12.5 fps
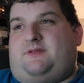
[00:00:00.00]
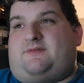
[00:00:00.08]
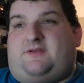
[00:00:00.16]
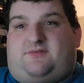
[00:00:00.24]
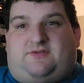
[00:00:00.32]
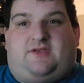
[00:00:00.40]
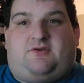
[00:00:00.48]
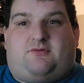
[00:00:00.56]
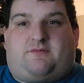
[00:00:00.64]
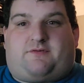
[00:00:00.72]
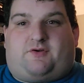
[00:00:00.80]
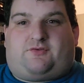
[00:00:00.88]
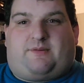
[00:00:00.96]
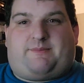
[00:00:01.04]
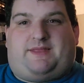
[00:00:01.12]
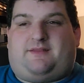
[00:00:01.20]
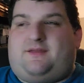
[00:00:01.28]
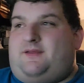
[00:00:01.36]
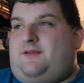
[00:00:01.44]
DC Universe. I
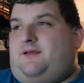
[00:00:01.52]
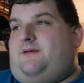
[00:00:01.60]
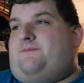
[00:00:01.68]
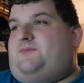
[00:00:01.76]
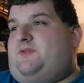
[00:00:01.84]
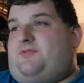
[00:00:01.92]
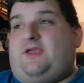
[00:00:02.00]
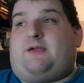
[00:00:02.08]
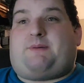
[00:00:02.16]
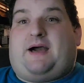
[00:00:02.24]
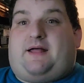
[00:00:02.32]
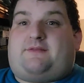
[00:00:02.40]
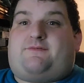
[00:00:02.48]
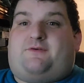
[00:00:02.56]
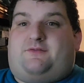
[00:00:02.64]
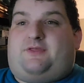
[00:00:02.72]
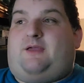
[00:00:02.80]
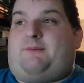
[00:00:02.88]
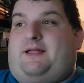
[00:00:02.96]
mean, think about it.
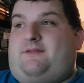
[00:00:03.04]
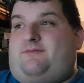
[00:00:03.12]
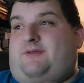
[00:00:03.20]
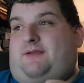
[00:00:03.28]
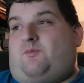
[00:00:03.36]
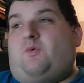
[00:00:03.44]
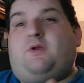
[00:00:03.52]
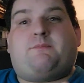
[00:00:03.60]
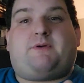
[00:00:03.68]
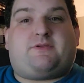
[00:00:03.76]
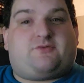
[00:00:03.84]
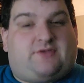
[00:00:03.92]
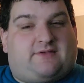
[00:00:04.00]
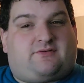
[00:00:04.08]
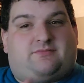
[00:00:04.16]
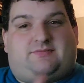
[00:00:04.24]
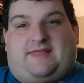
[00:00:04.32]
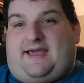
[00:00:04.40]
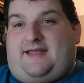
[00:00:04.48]
Like, Warner Brothers has
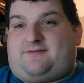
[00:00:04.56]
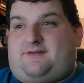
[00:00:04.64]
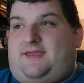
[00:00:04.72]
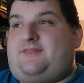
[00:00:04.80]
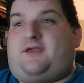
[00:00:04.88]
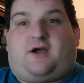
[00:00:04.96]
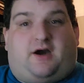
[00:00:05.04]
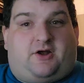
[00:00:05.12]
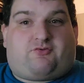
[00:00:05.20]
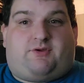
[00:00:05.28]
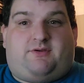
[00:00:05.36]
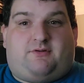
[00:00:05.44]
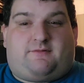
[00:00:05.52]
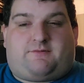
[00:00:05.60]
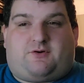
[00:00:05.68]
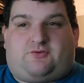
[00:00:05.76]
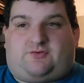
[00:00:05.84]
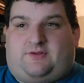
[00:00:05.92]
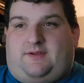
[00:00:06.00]
that and the Conjuring
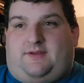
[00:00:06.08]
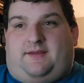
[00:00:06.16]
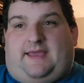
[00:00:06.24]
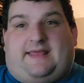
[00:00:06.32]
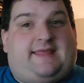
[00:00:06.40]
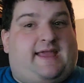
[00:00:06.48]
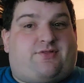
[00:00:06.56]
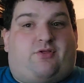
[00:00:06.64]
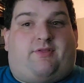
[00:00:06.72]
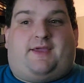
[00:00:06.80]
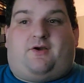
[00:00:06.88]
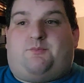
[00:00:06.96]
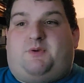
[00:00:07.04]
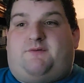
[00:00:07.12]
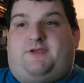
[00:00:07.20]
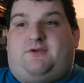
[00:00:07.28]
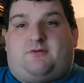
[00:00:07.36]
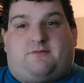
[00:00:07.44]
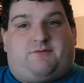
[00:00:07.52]
Universe, and they had the Lego Movie
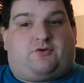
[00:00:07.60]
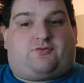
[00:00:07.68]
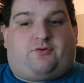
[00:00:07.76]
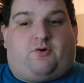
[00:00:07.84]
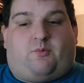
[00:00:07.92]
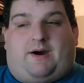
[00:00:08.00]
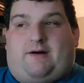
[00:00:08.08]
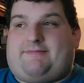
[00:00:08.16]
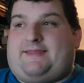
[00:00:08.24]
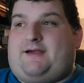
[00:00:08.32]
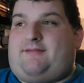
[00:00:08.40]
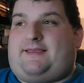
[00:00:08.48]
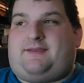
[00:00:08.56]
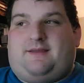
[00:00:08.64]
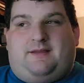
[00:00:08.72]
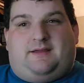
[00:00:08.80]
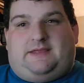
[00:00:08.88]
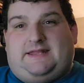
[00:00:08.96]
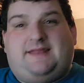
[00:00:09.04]
Universe for a while now. Like,
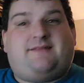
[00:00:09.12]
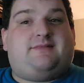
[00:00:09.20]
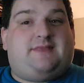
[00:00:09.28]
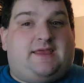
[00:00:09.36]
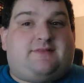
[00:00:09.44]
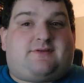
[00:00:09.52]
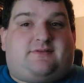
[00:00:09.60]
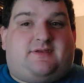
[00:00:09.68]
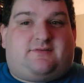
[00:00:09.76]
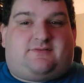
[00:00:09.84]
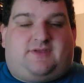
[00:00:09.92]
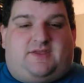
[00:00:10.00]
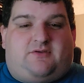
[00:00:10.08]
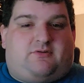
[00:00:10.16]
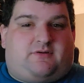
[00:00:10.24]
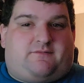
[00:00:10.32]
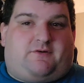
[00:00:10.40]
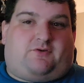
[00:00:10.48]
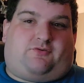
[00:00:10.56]
you didn't need the DC
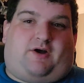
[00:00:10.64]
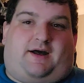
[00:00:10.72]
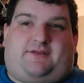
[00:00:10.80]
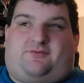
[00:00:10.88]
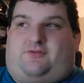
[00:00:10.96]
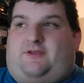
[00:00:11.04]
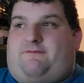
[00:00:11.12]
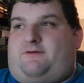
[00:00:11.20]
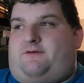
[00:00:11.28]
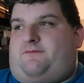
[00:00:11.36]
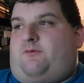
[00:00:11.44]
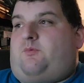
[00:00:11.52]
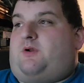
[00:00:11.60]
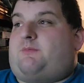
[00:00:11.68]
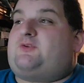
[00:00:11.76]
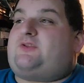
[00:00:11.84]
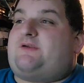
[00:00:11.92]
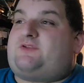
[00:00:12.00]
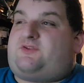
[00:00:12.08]
Universe, honestly, for Warner
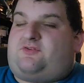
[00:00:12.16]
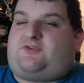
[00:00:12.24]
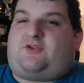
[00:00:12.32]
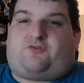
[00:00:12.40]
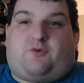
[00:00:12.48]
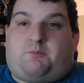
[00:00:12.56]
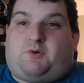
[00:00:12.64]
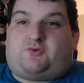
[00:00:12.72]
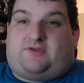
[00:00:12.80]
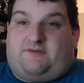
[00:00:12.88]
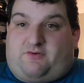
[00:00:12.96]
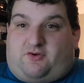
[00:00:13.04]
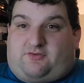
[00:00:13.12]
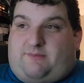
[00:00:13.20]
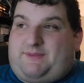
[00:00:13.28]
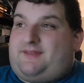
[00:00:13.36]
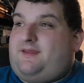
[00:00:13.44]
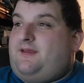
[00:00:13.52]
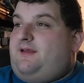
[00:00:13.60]
Bros. To have a successful multiverse. I
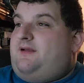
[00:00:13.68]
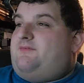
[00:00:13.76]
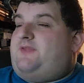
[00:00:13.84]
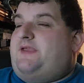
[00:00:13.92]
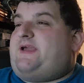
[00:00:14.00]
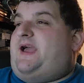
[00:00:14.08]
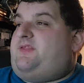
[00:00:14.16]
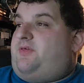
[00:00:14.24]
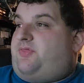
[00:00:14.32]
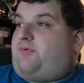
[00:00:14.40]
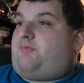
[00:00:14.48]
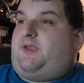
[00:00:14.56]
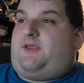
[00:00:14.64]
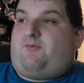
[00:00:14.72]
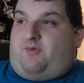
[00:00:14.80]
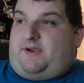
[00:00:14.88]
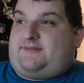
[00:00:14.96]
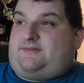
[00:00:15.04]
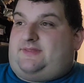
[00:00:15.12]
mean, they had three
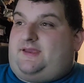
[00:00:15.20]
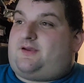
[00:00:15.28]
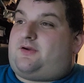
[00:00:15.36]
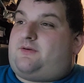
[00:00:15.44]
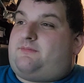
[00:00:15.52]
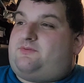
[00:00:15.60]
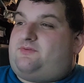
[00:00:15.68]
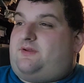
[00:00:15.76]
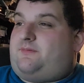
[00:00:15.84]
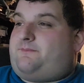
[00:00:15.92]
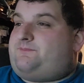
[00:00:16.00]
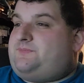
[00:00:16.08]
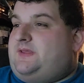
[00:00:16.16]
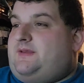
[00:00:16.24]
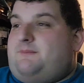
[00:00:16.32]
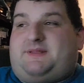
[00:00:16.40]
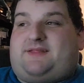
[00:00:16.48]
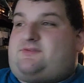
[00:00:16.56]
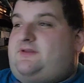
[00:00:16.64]
right there, so.
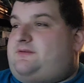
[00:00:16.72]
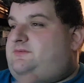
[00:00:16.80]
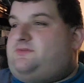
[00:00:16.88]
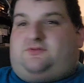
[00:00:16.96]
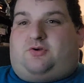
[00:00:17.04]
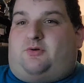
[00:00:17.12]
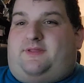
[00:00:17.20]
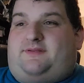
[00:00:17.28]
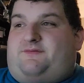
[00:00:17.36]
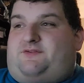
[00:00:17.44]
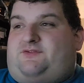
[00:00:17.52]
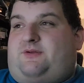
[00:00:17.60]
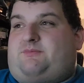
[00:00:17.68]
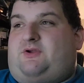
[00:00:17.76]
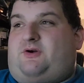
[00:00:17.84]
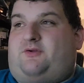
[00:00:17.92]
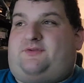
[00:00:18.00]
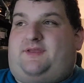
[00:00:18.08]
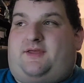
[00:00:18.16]
But that's a totally different subject
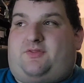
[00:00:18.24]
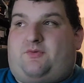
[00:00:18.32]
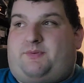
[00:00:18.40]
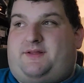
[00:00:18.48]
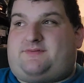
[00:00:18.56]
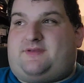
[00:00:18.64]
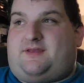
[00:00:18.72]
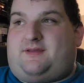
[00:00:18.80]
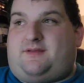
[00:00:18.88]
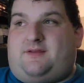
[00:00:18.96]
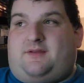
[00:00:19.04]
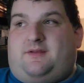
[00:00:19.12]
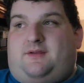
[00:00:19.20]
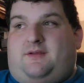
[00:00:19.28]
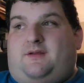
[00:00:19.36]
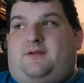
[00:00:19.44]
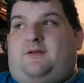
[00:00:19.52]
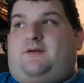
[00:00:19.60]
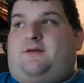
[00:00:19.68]
altogether. But,
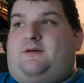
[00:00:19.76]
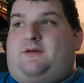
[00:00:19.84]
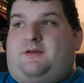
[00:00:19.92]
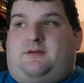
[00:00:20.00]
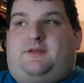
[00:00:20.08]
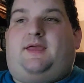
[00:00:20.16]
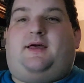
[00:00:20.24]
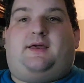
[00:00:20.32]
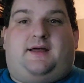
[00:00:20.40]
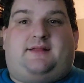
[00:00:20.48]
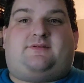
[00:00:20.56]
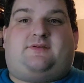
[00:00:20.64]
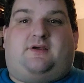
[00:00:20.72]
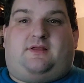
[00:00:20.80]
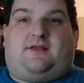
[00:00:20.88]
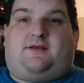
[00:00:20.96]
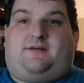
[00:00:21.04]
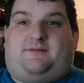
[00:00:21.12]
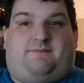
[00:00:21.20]
yeah,
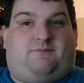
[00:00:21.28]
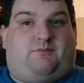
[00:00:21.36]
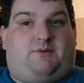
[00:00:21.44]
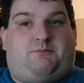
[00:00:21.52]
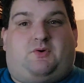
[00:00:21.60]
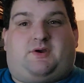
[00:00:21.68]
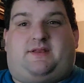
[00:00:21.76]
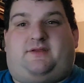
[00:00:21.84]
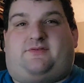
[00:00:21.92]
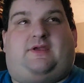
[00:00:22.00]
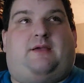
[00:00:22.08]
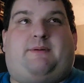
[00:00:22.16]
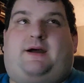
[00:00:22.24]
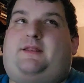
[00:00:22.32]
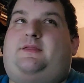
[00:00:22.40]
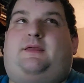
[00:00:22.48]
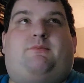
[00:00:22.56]
Godzilla. What more can you say about it?